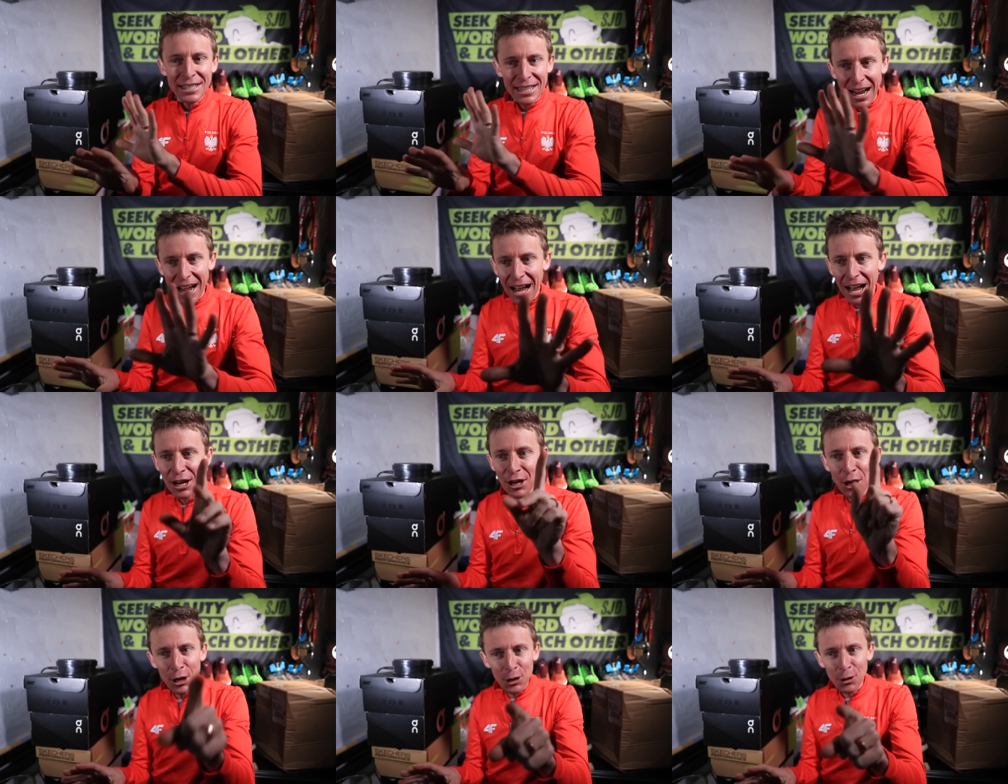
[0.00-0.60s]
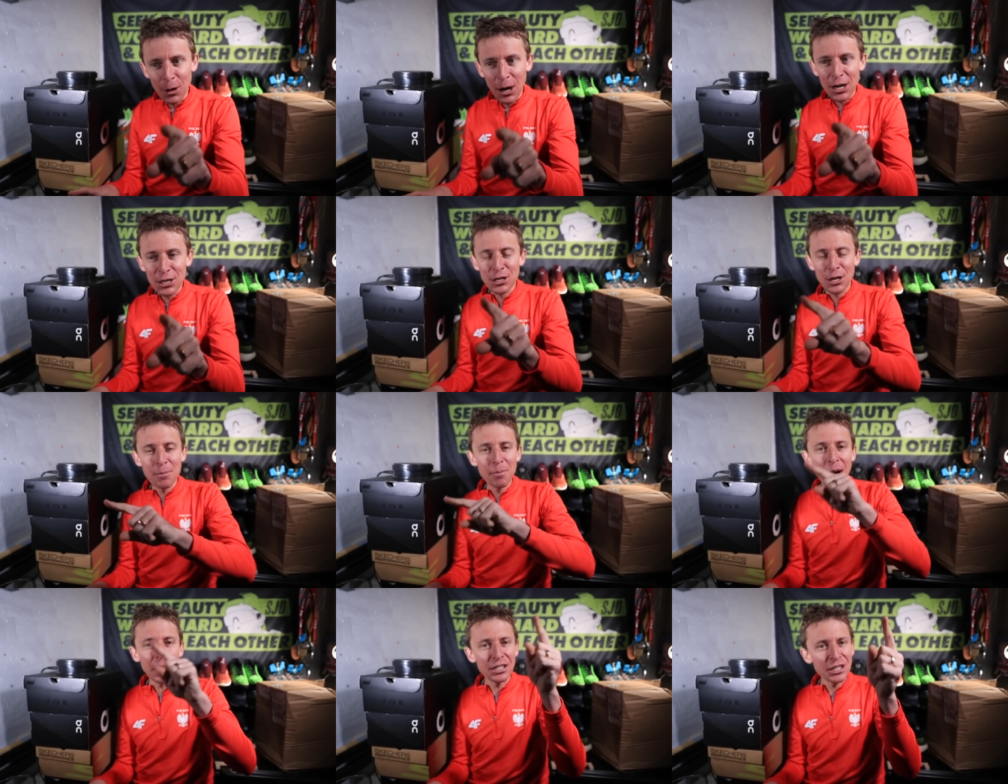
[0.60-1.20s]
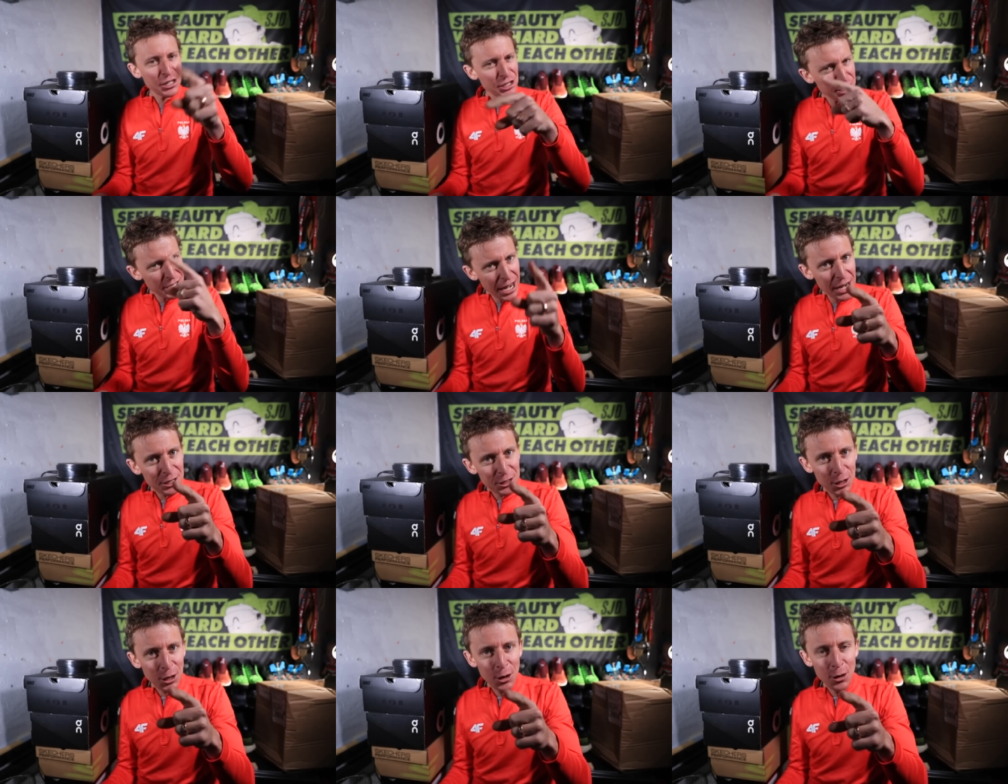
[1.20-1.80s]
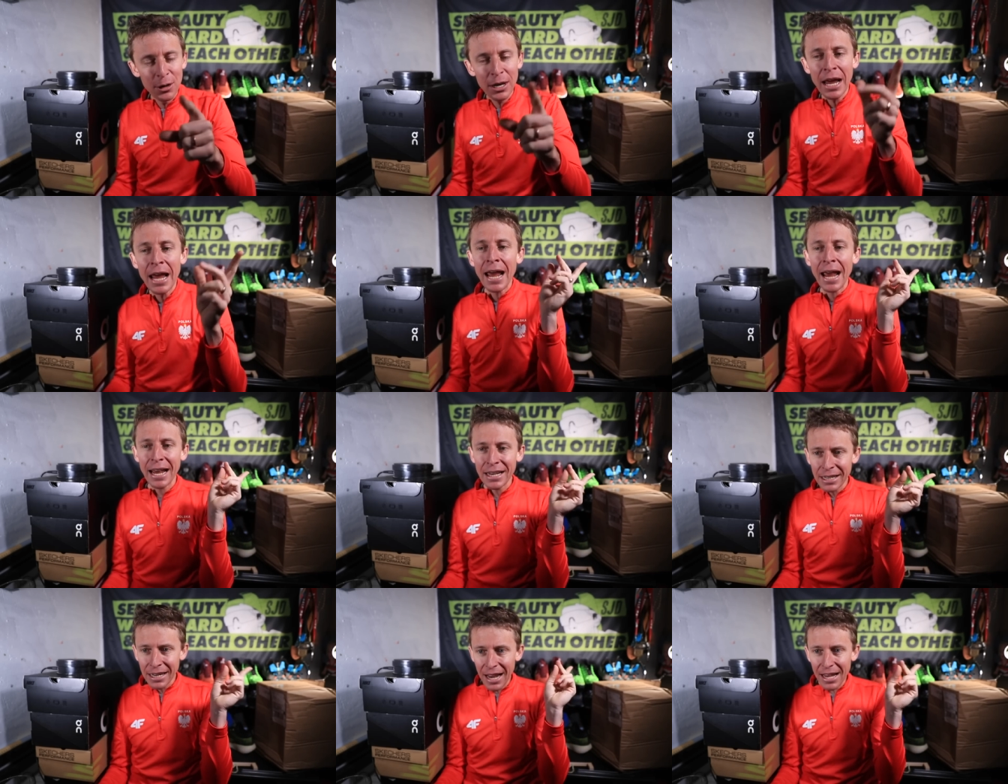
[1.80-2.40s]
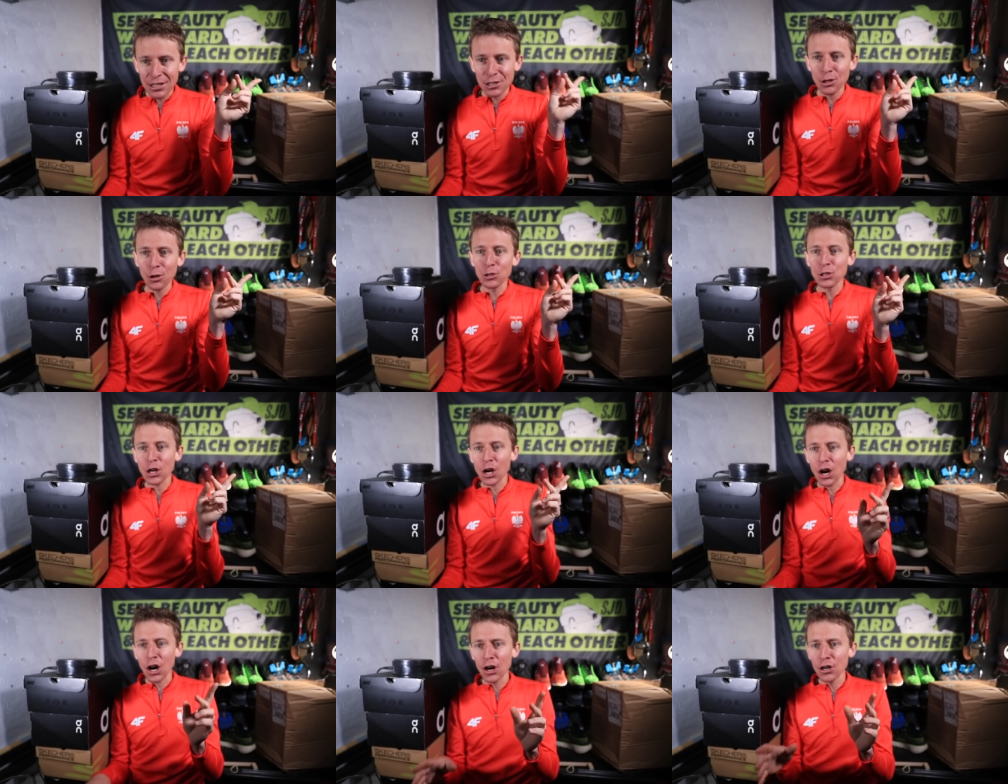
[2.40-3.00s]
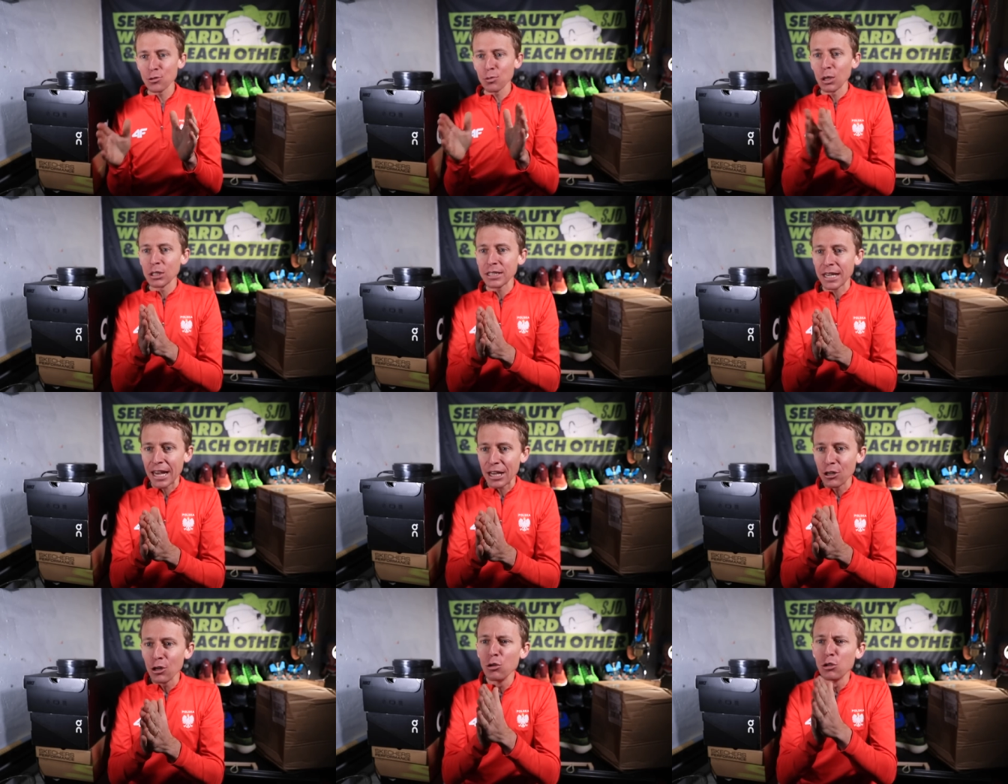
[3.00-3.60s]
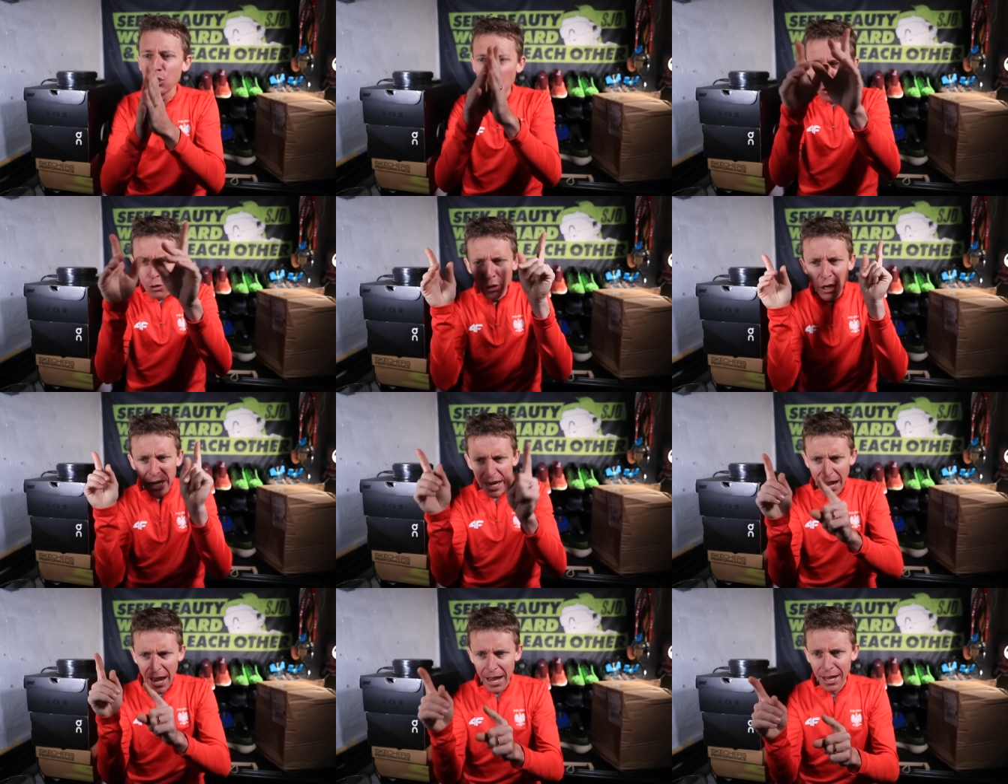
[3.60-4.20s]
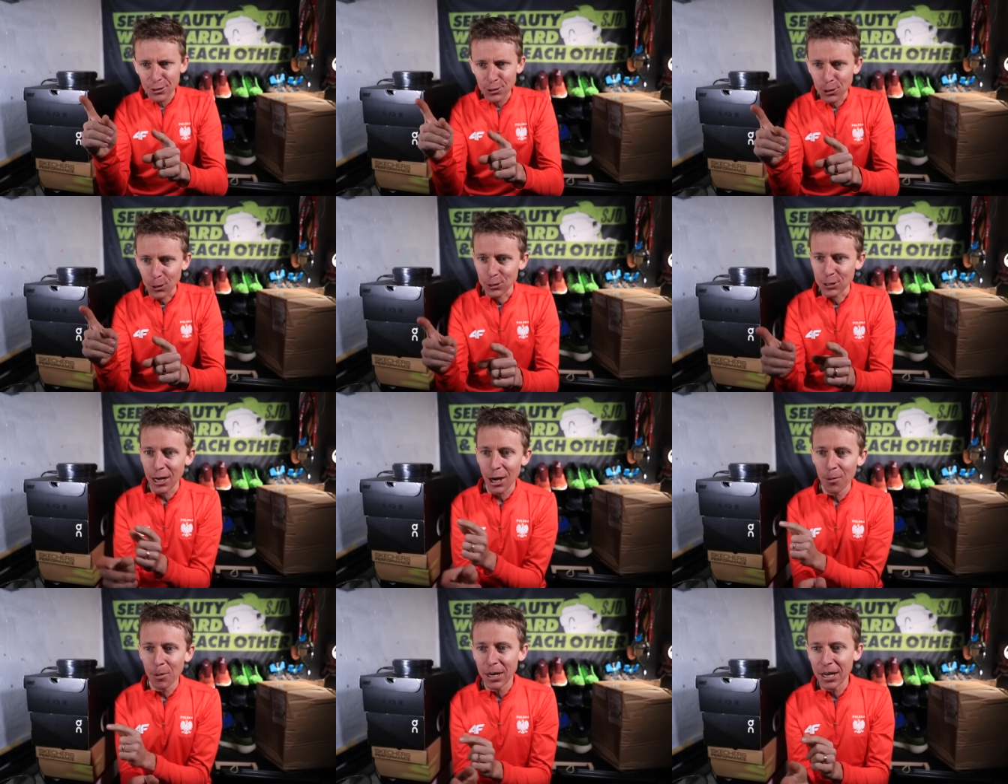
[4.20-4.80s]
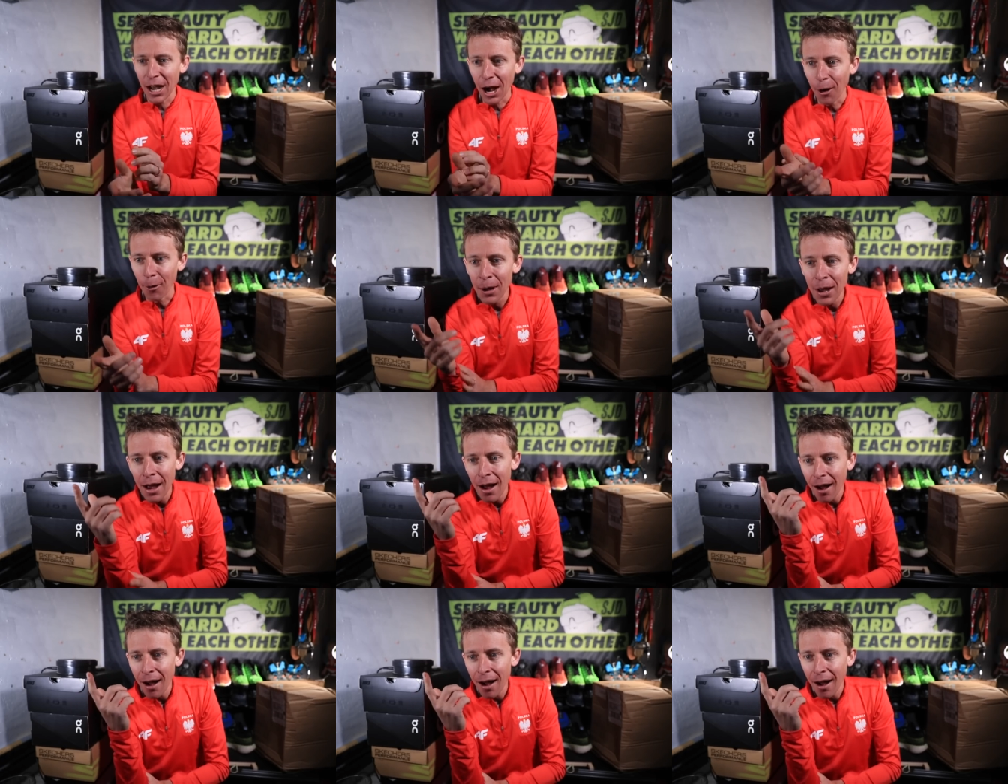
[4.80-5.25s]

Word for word: Uh, good question, but just stay tuned. And yes, those cards will take you to the answers. Here we go.